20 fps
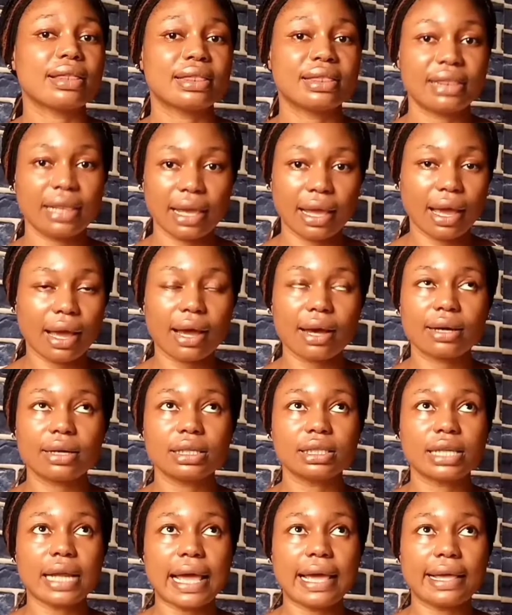Thick,
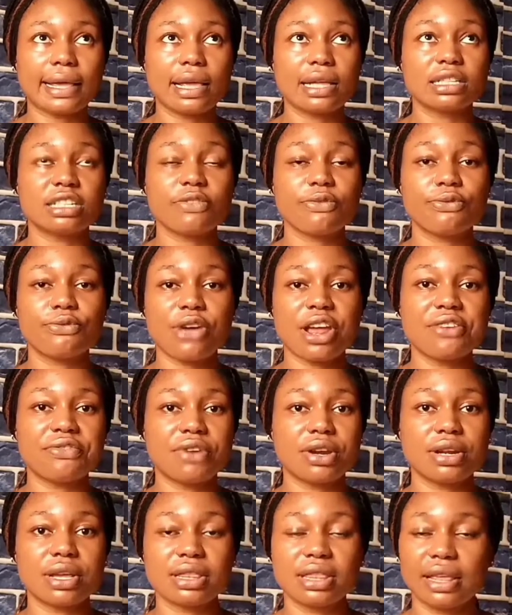like it's very
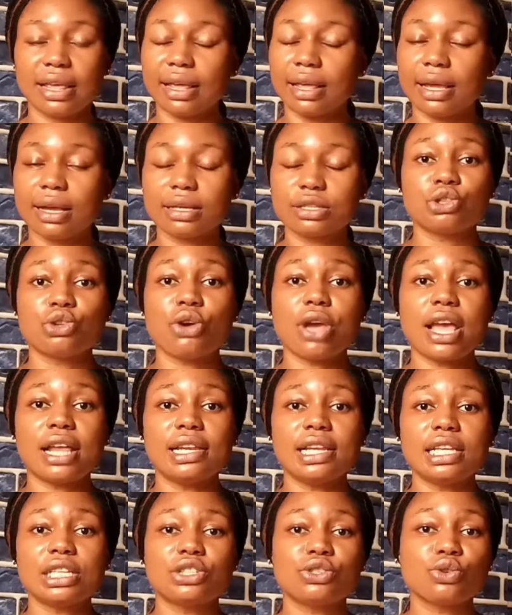very thick so a
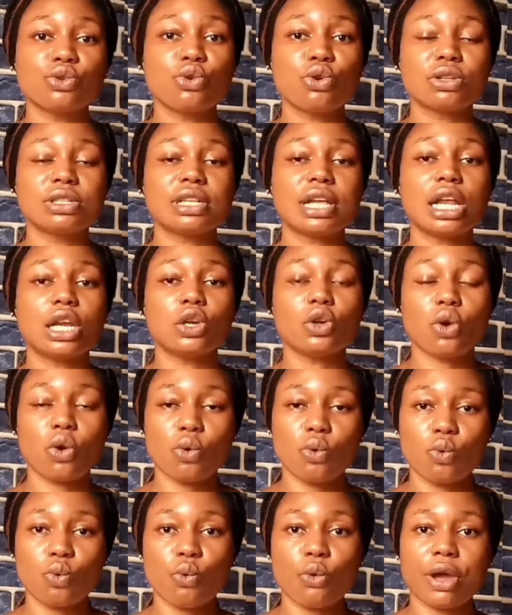little goes a
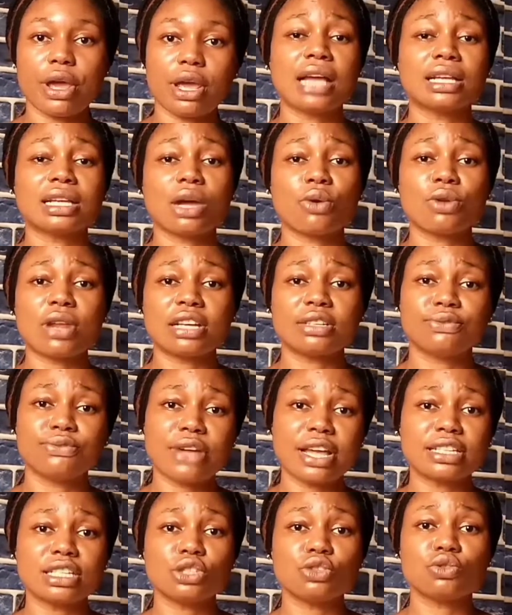long way and i will
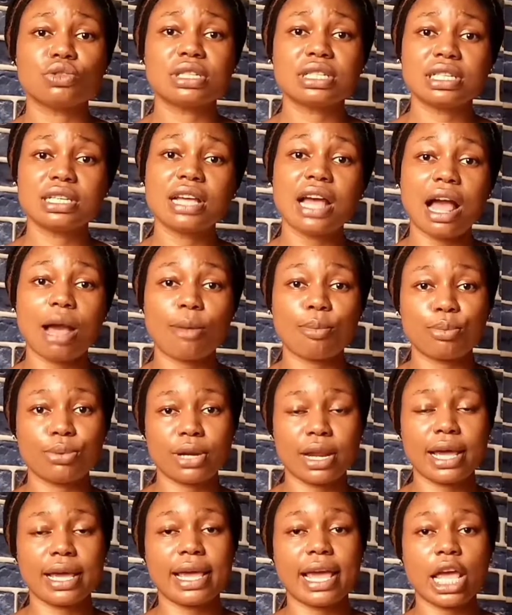advise you still
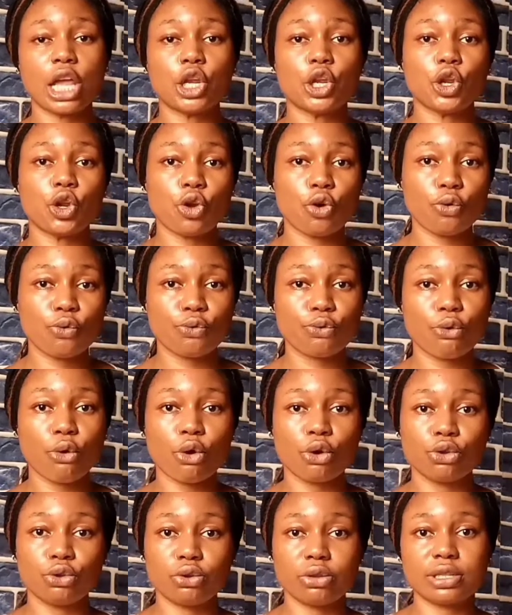apply enough on
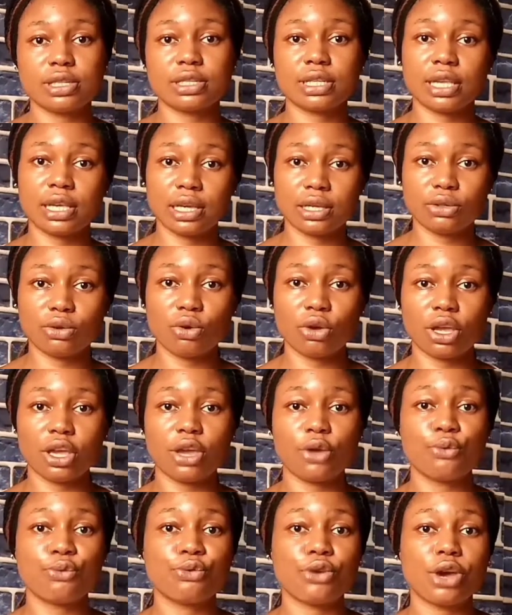your skin okay
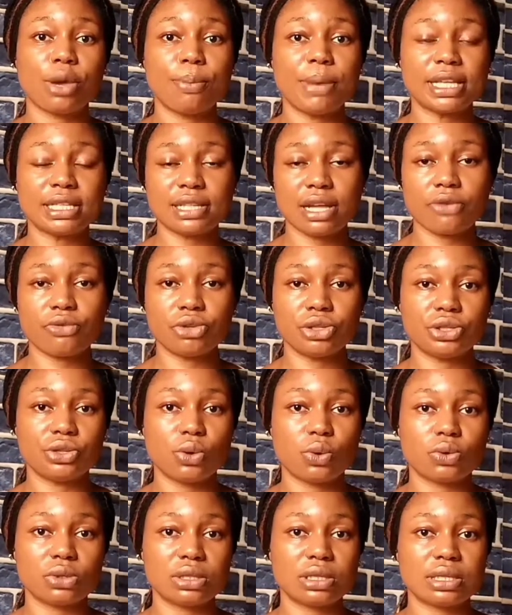for a better
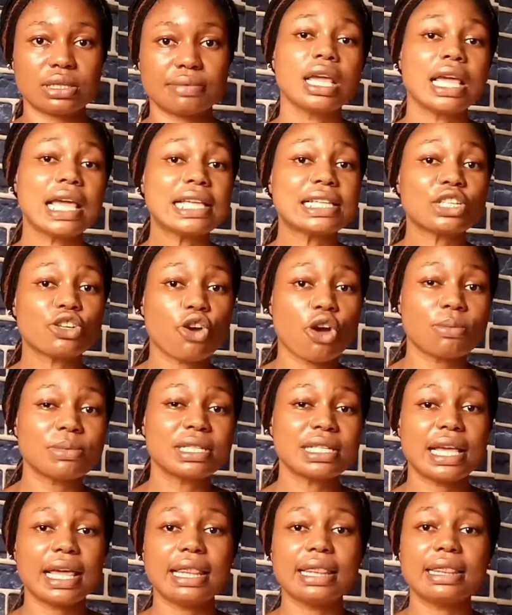result it comes
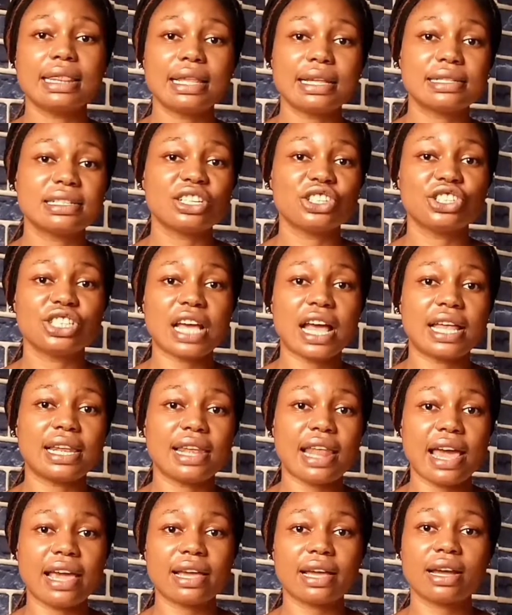in this jar
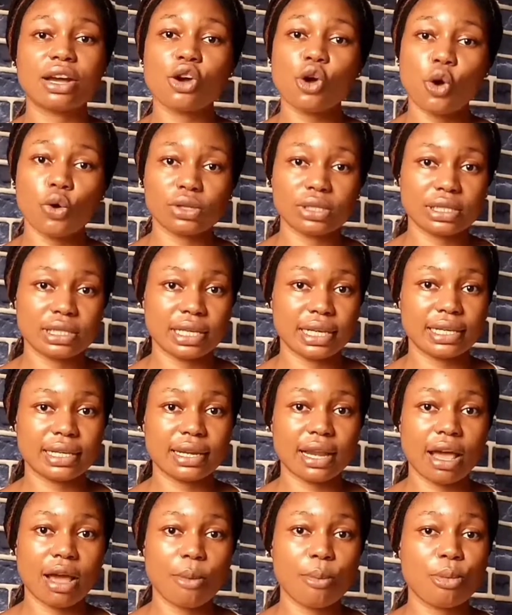like
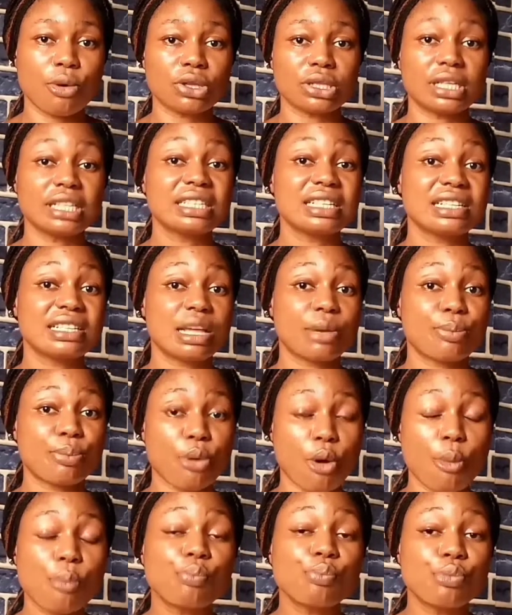container but it is a
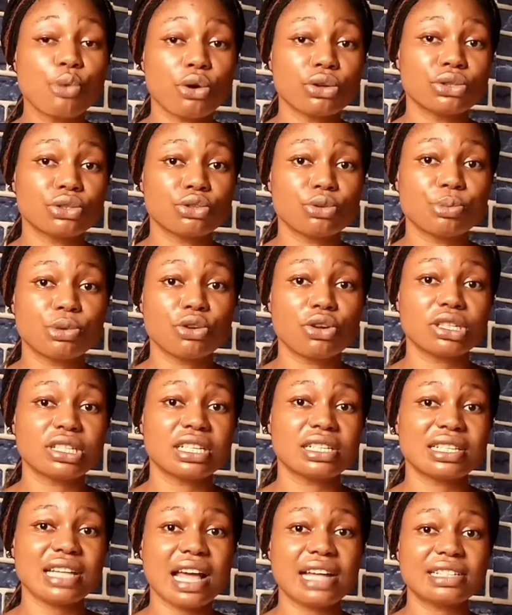pump bottle because
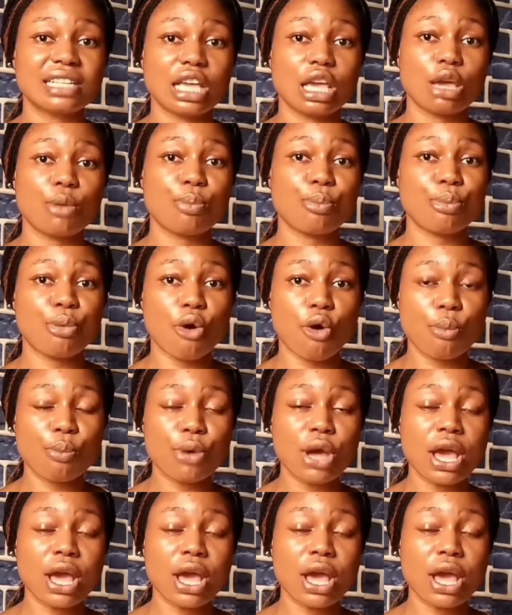it has a pump